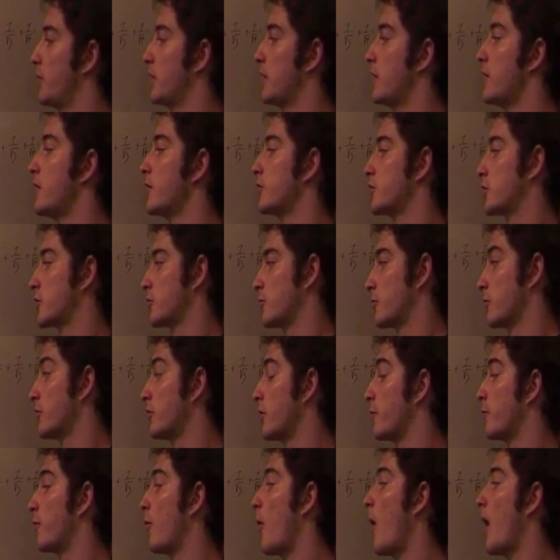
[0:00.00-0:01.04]
be root
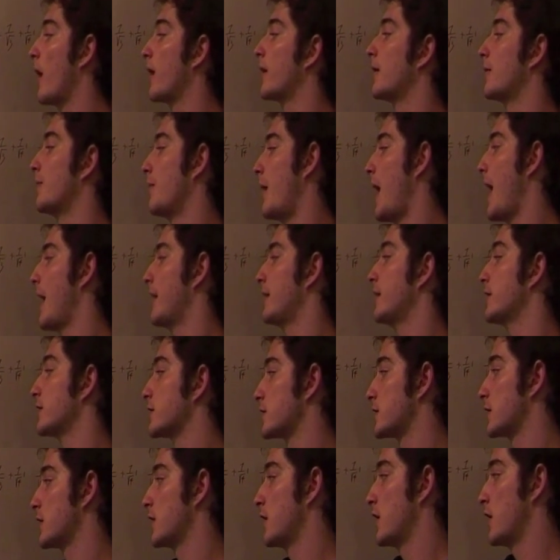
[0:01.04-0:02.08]
of 1
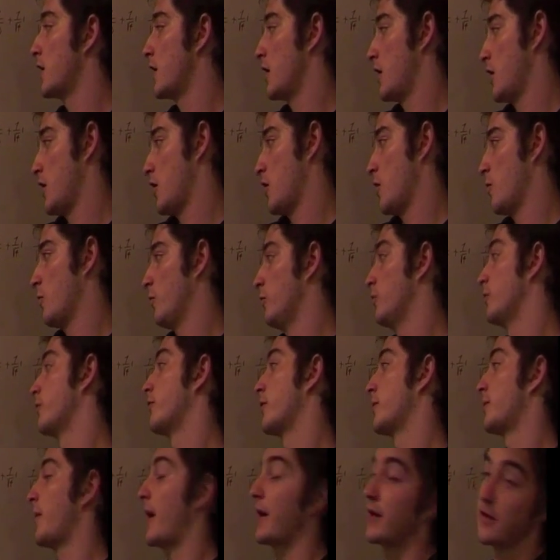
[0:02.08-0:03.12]
minus root of
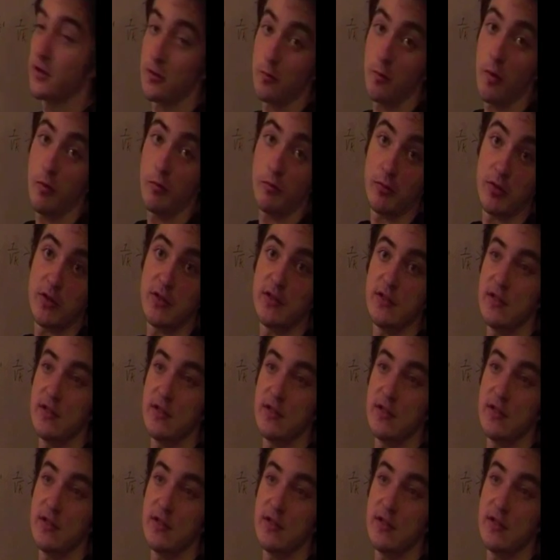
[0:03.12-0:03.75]
1 minus 1, which is